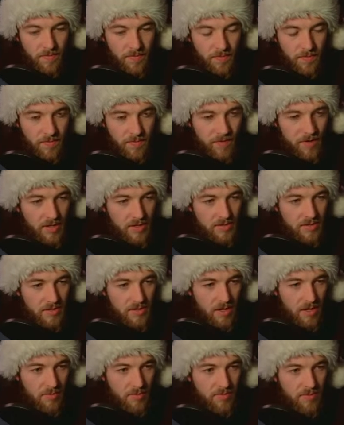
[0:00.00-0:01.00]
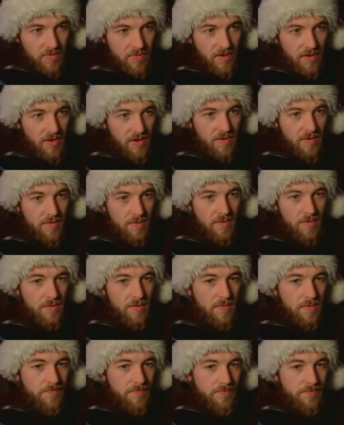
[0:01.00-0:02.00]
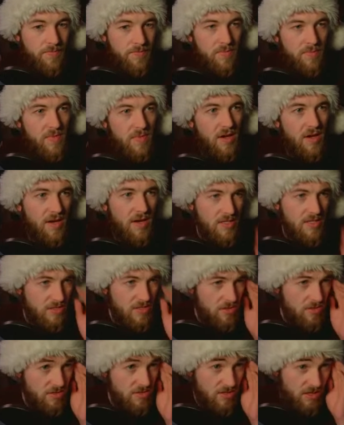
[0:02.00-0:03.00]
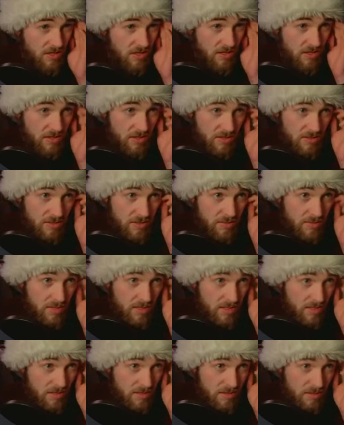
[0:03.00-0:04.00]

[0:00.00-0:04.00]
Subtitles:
not update. It actually looks like it does update.